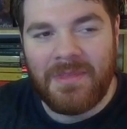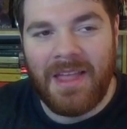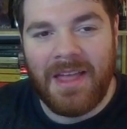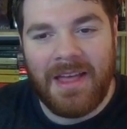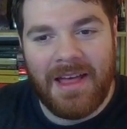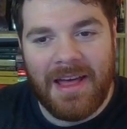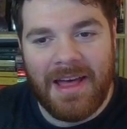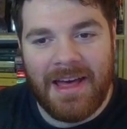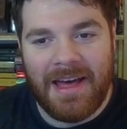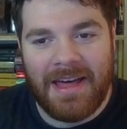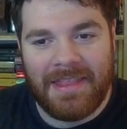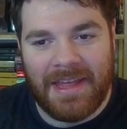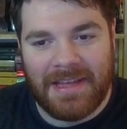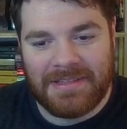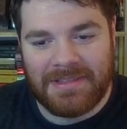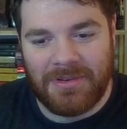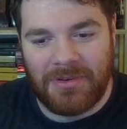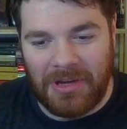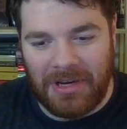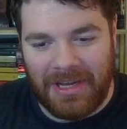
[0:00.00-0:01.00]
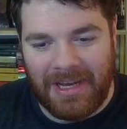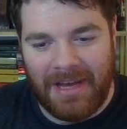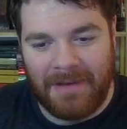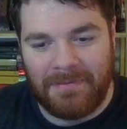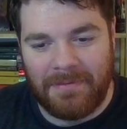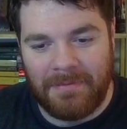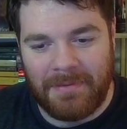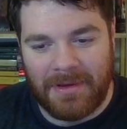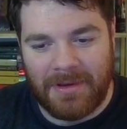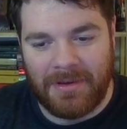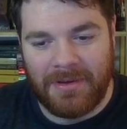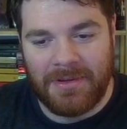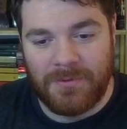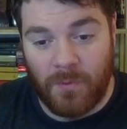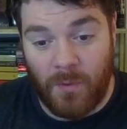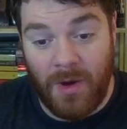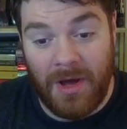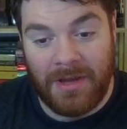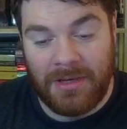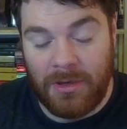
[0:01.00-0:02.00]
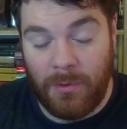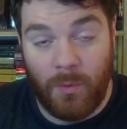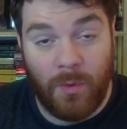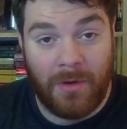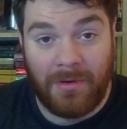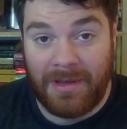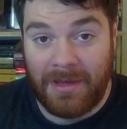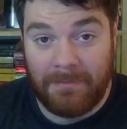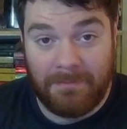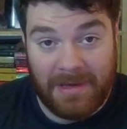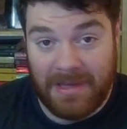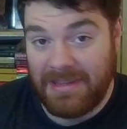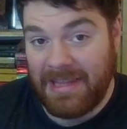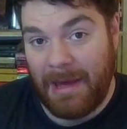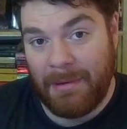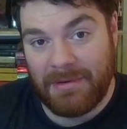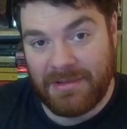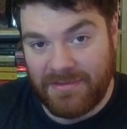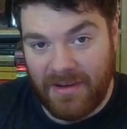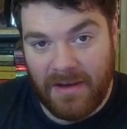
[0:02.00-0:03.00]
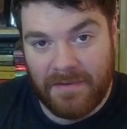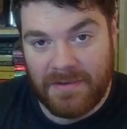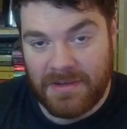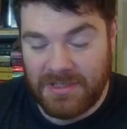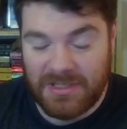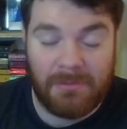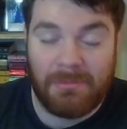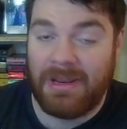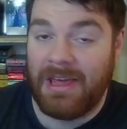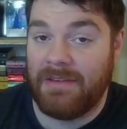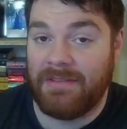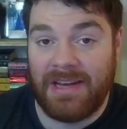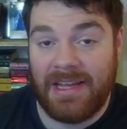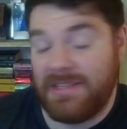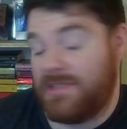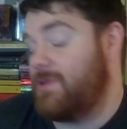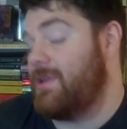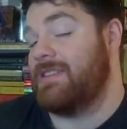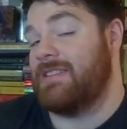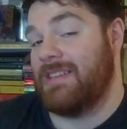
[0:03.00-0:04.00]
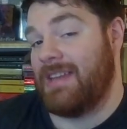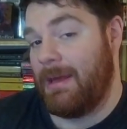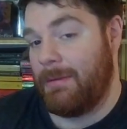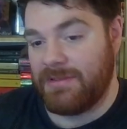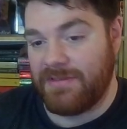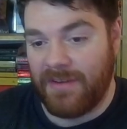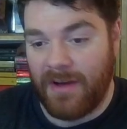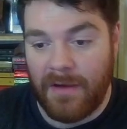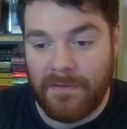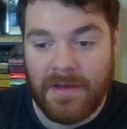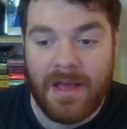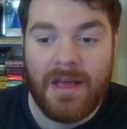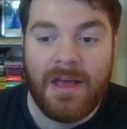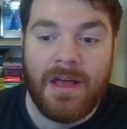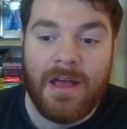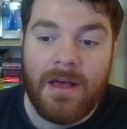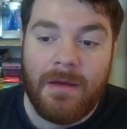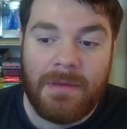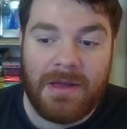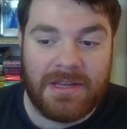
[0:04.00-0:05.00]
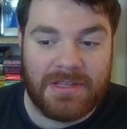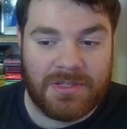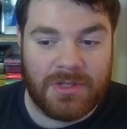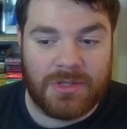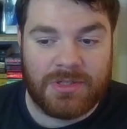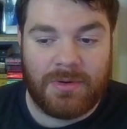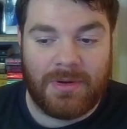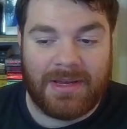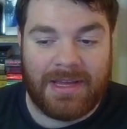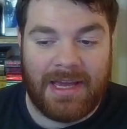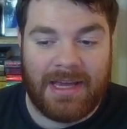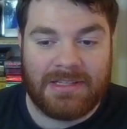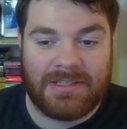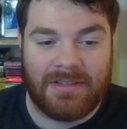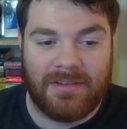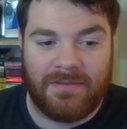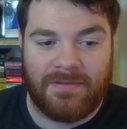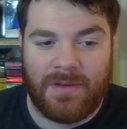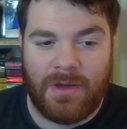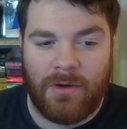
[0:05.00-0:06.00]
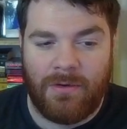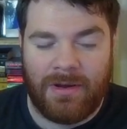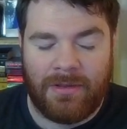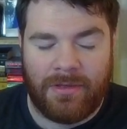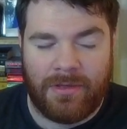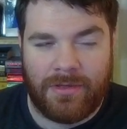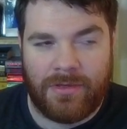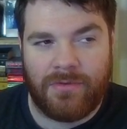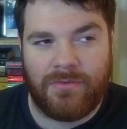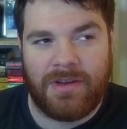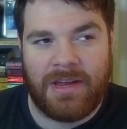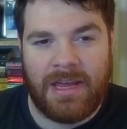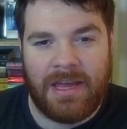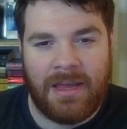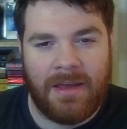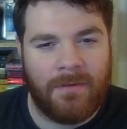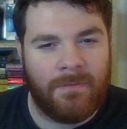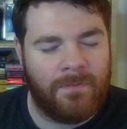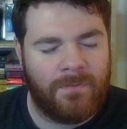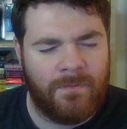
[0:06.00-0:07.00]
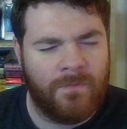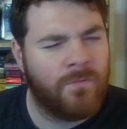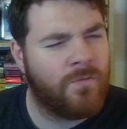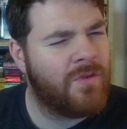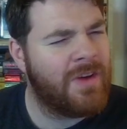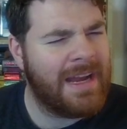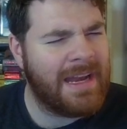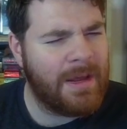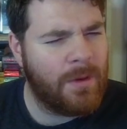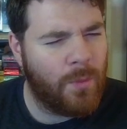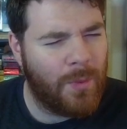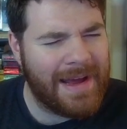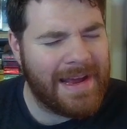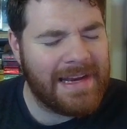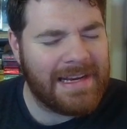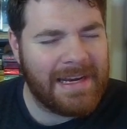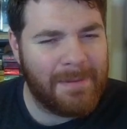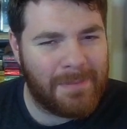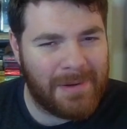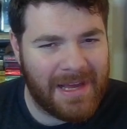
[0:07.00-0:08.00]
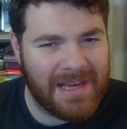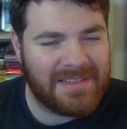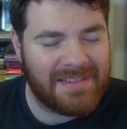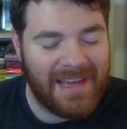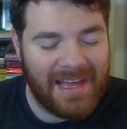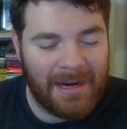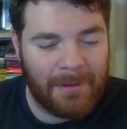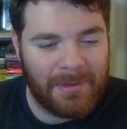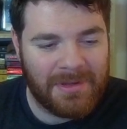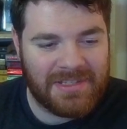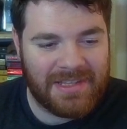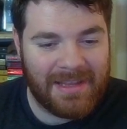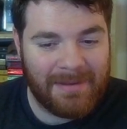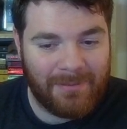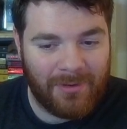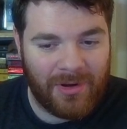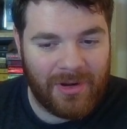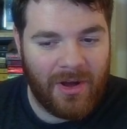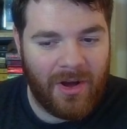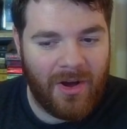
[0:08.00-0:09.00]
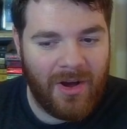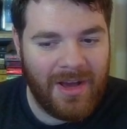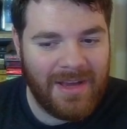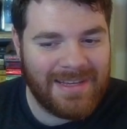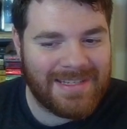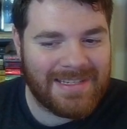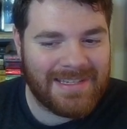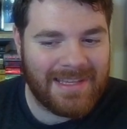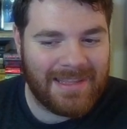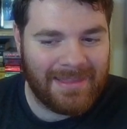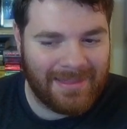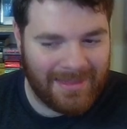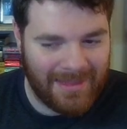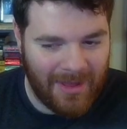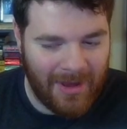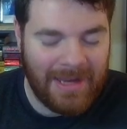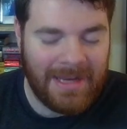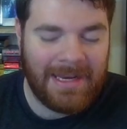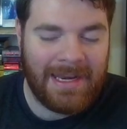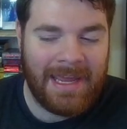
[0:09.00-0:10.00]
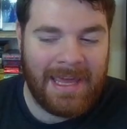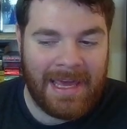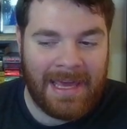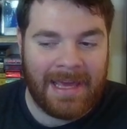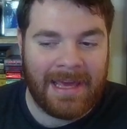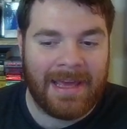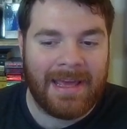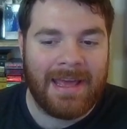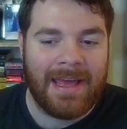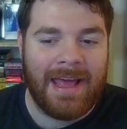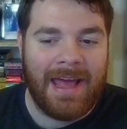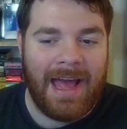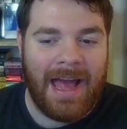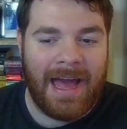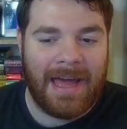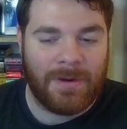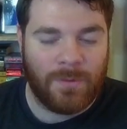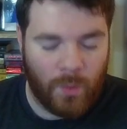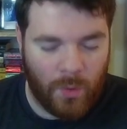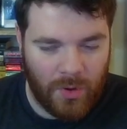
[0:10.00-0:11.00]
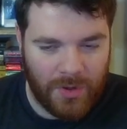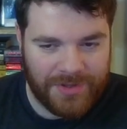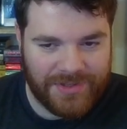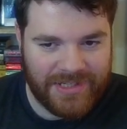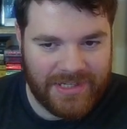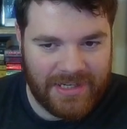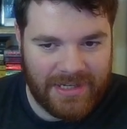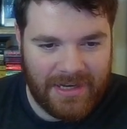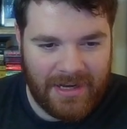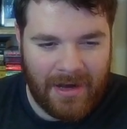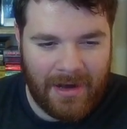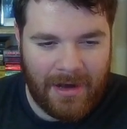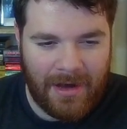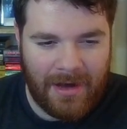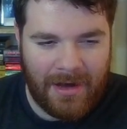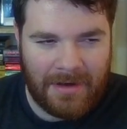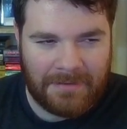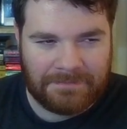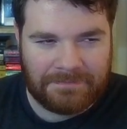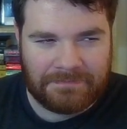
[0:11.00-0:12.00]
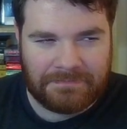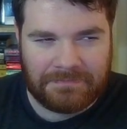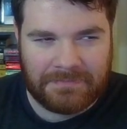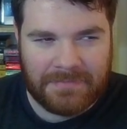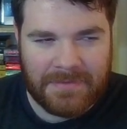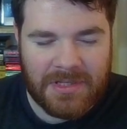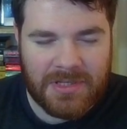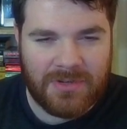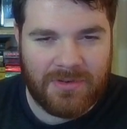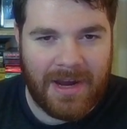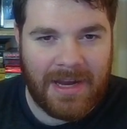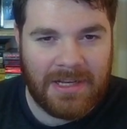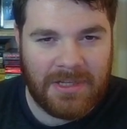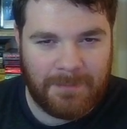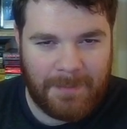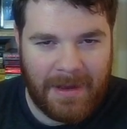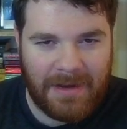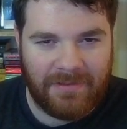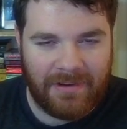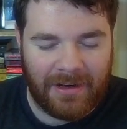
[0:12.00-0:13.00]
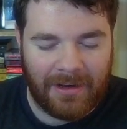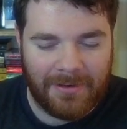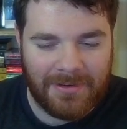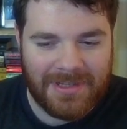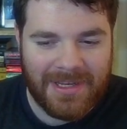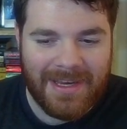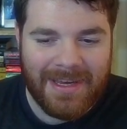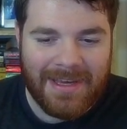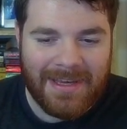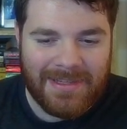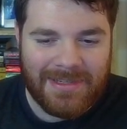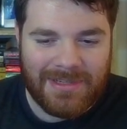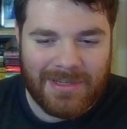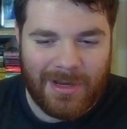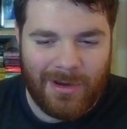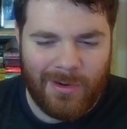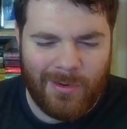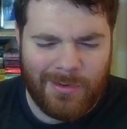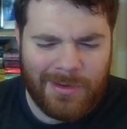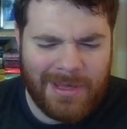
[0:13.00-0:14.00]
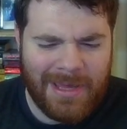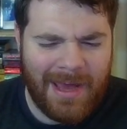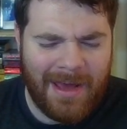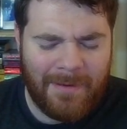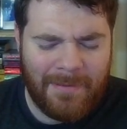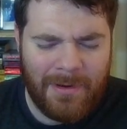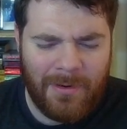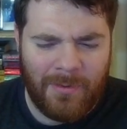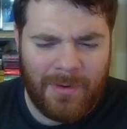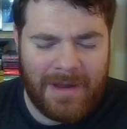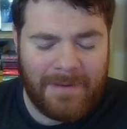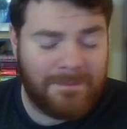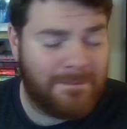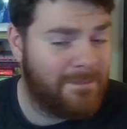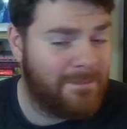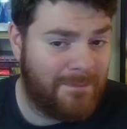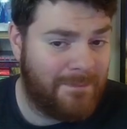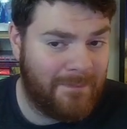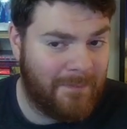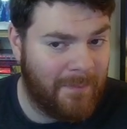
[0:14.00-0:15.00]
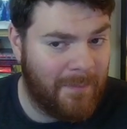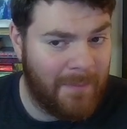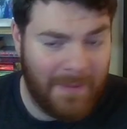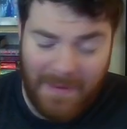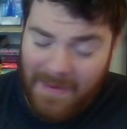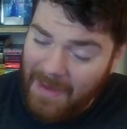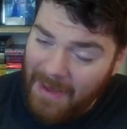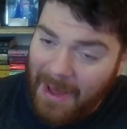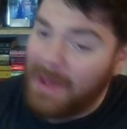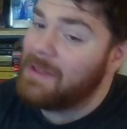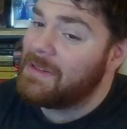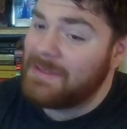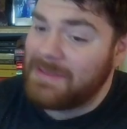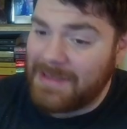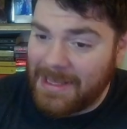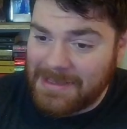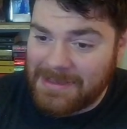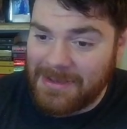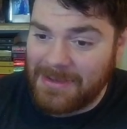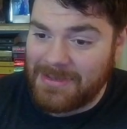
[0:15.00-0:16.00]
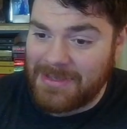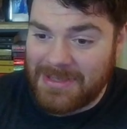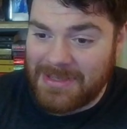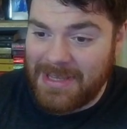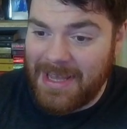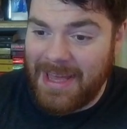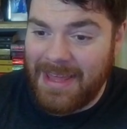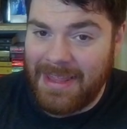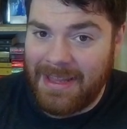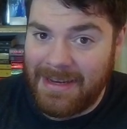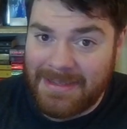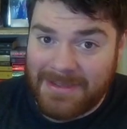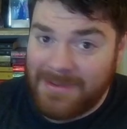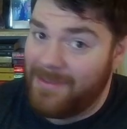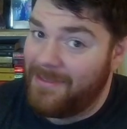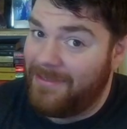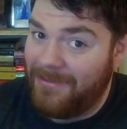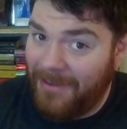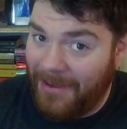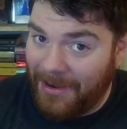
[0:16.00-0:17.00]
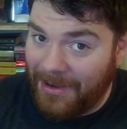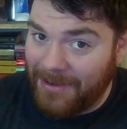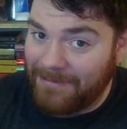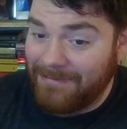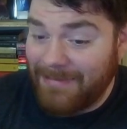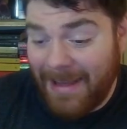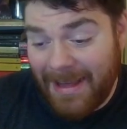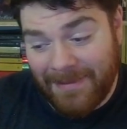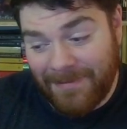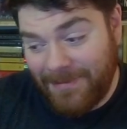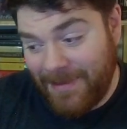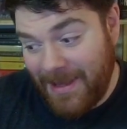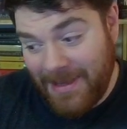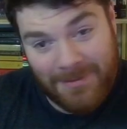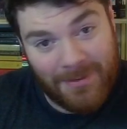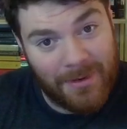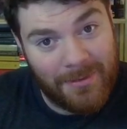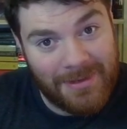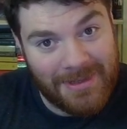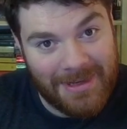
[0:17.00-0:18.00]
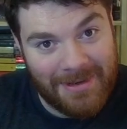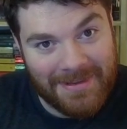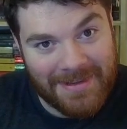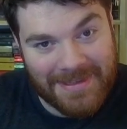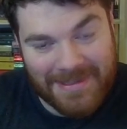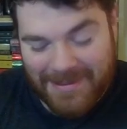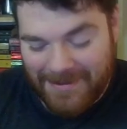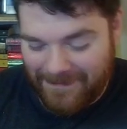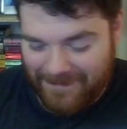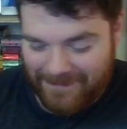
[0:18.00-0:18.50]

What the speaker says: that's not going to happen because, 1, you won't be at damage 5 because nobody ever lets you get to damage 5. But it's also a case of you're in 3 really weirdly placed elements at that point. Ice, lightning, and water are strange bedfellows. So, yeah, a bit weird. But that's not to say that it's not fun, and that's why we do this.